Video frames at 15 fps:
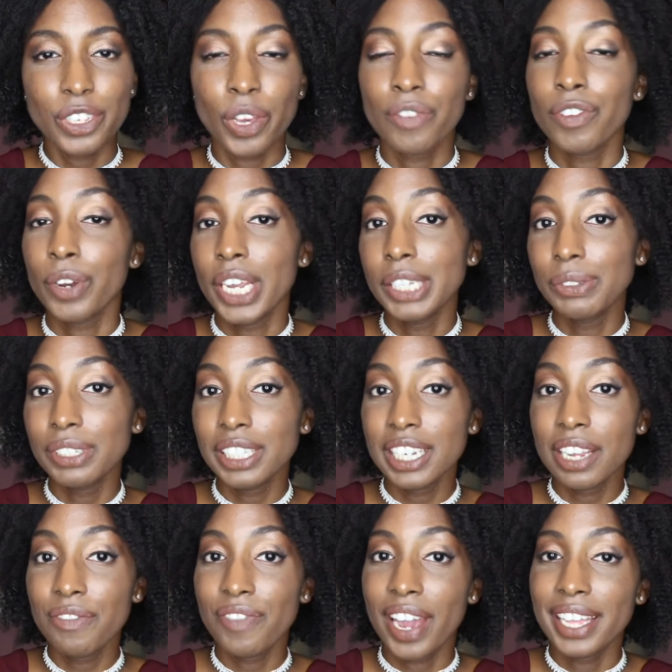So if you're
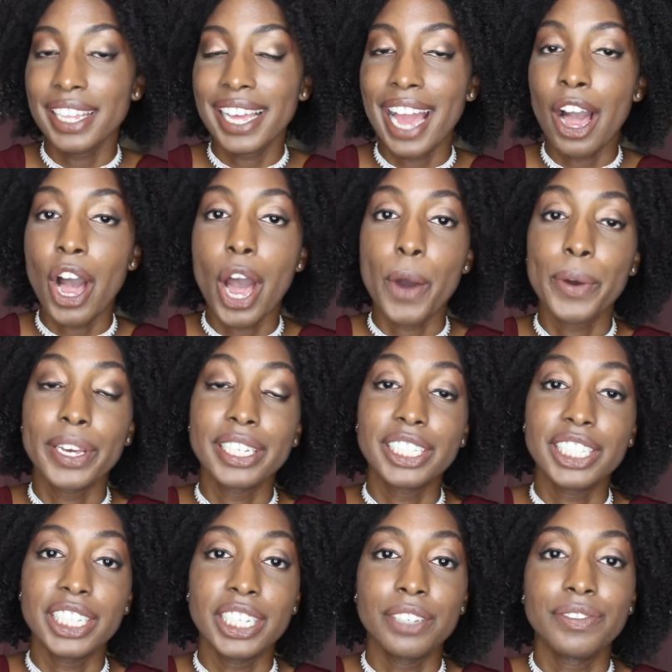interested in finding out how I
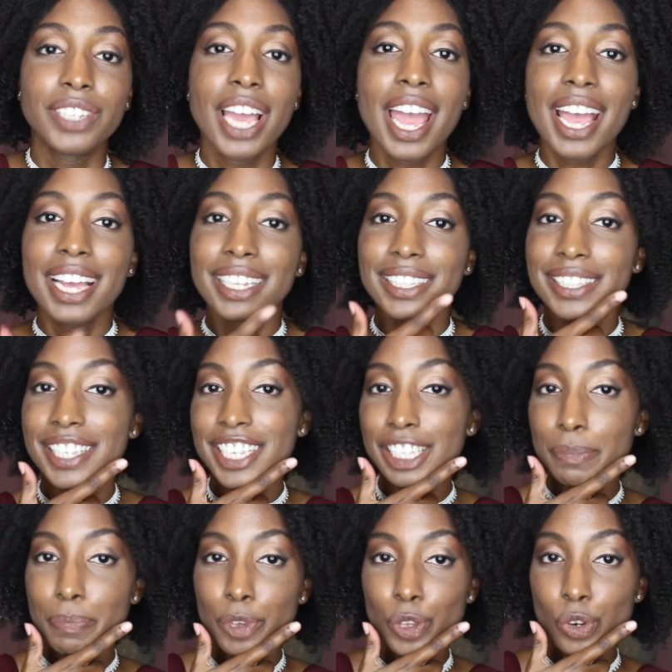achieved
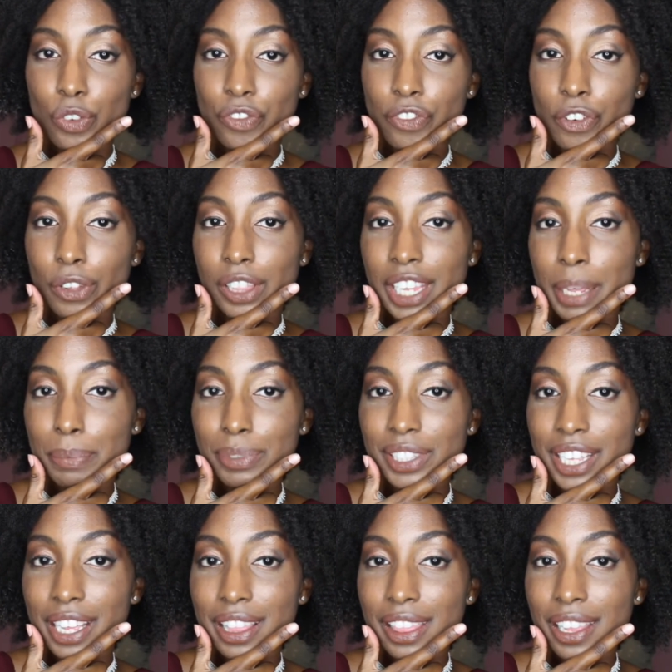this beautiful
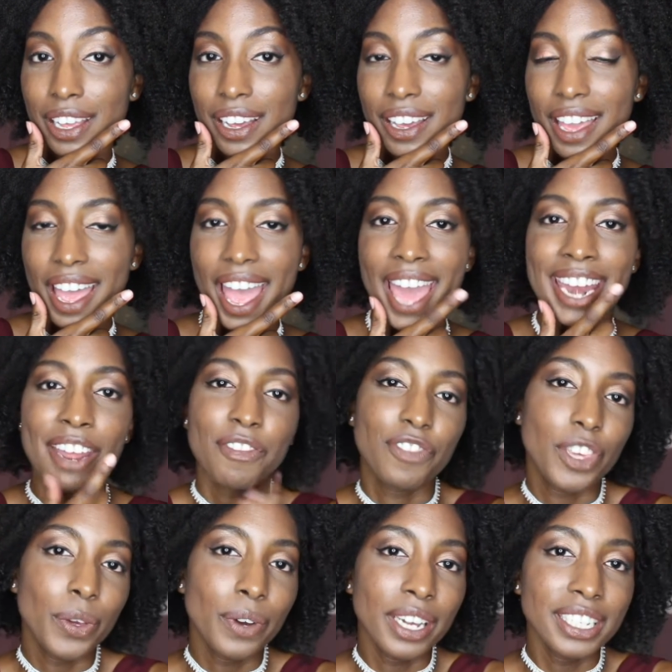lipstick look and a
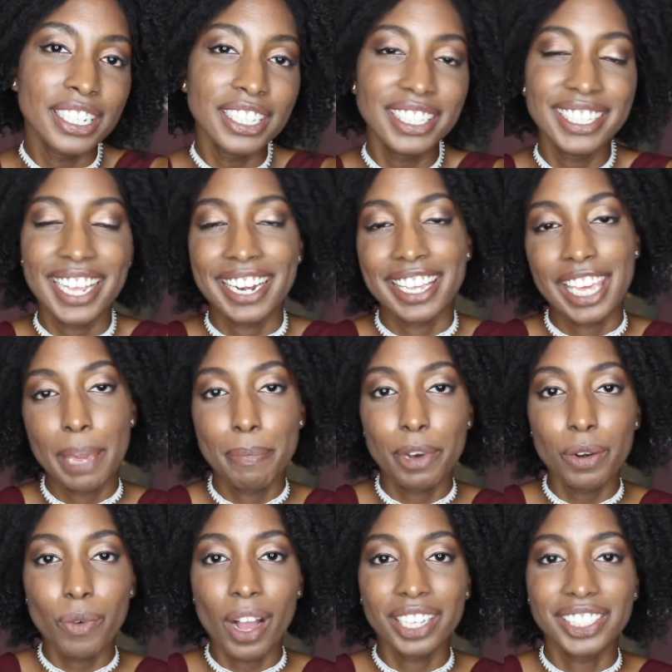few others, then
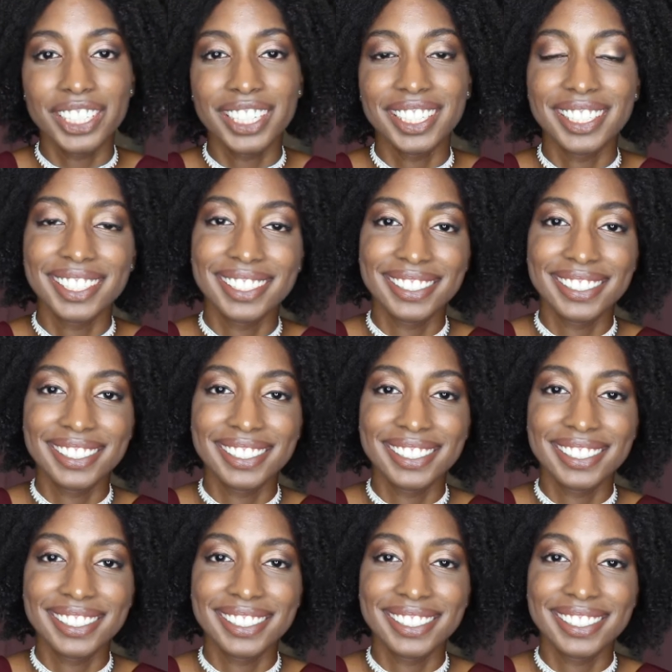keep on watching.